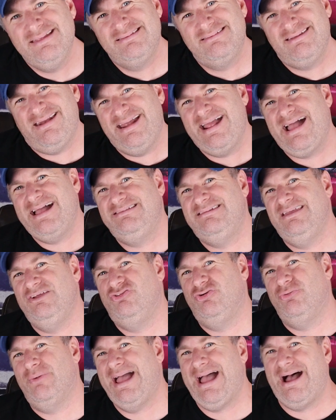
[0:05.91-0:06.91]
Today I
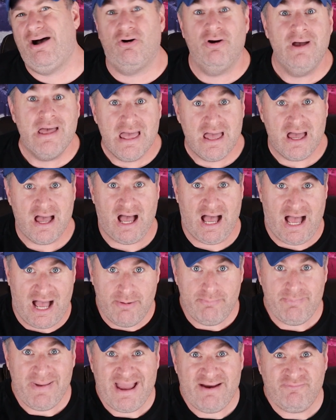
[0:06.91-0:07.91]
teach you how.
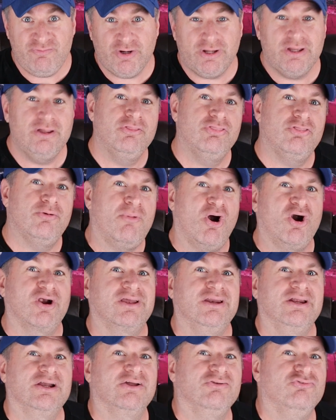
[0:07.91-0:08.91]
I'm Maverick, the marketing